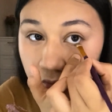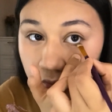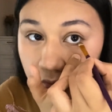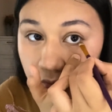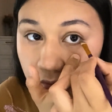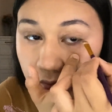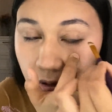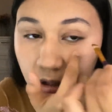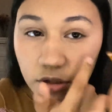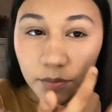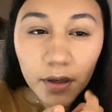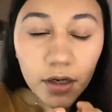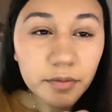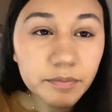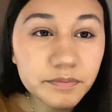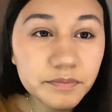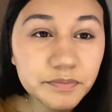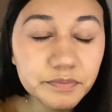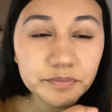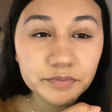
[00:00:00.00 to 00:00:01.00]
on the bottom,
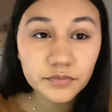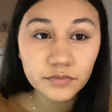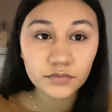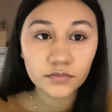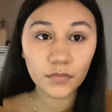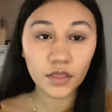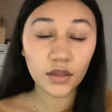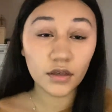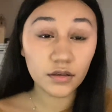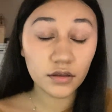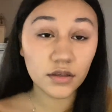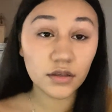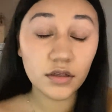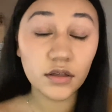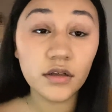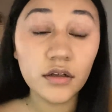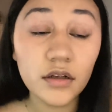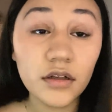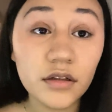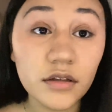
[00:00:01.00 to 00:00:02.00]

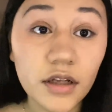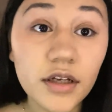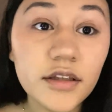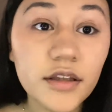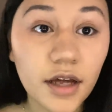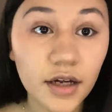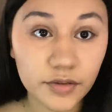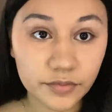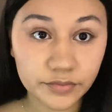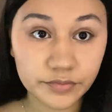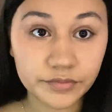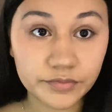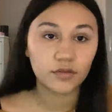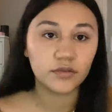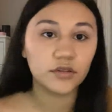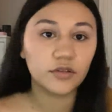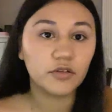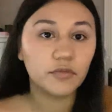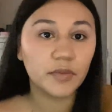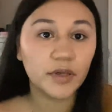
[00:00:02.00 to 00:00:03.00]
like that,
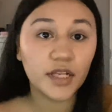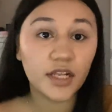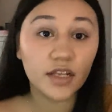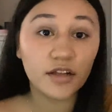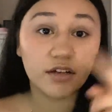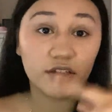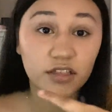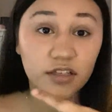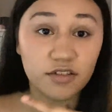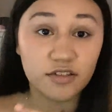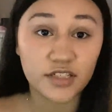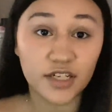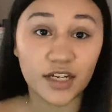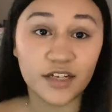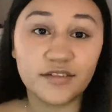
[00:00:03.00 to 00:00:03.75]
and repeat it on the other side.